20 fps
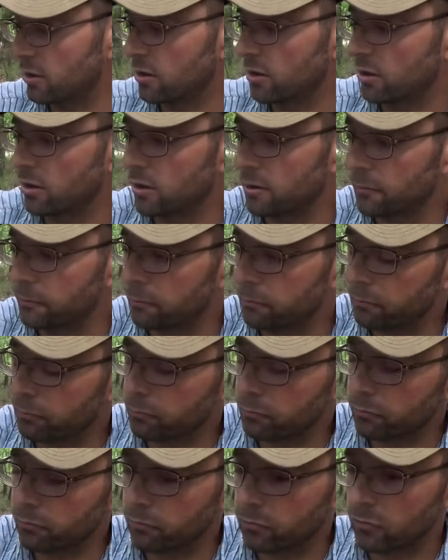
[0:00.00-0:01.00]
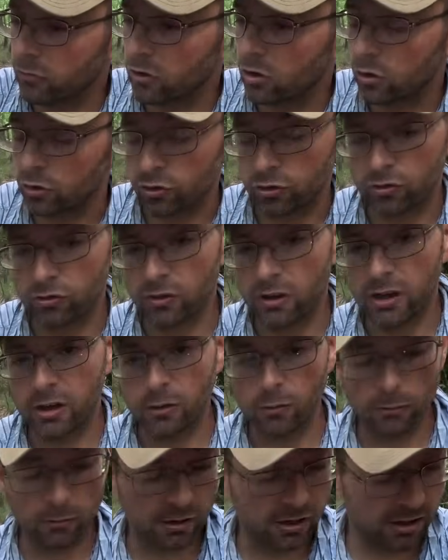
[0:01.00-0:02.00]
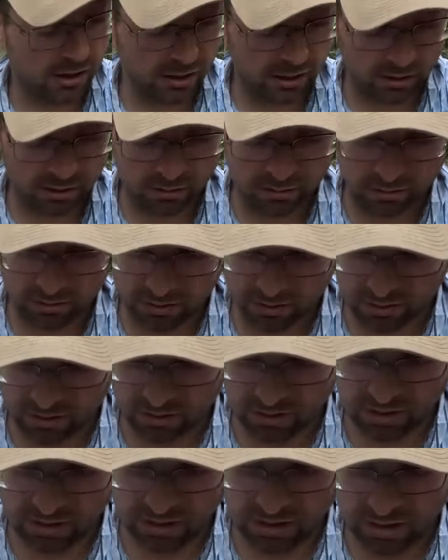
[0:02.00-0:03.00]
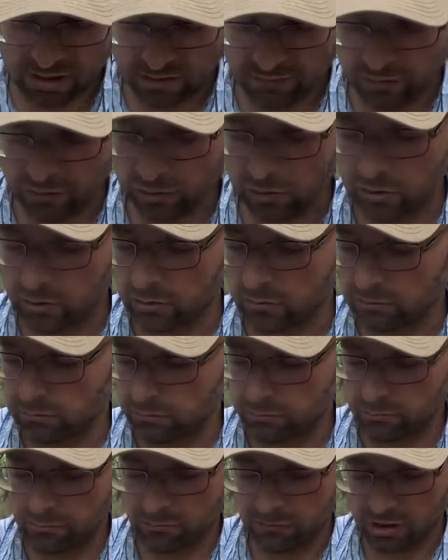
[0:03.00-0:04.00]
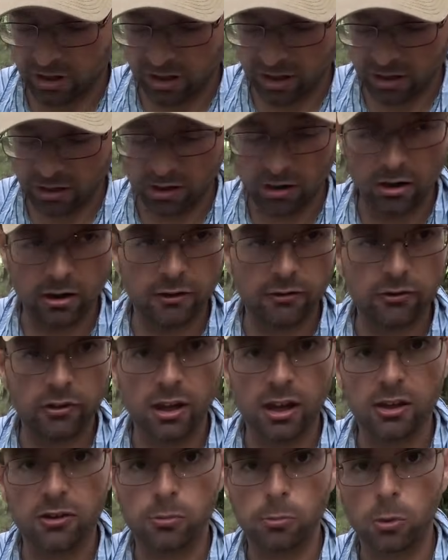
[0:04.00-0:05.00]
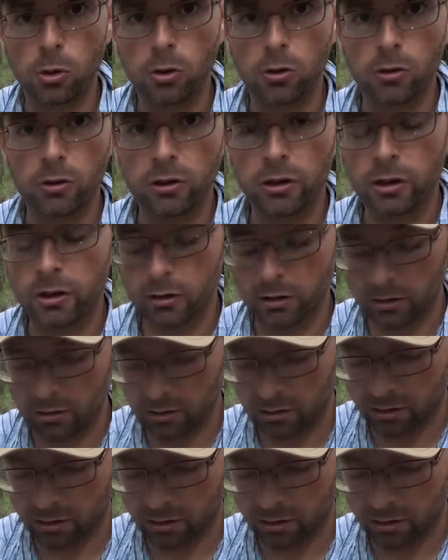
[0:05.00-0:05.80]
a little strainer ring, and then I have a little knockoff gas burner here.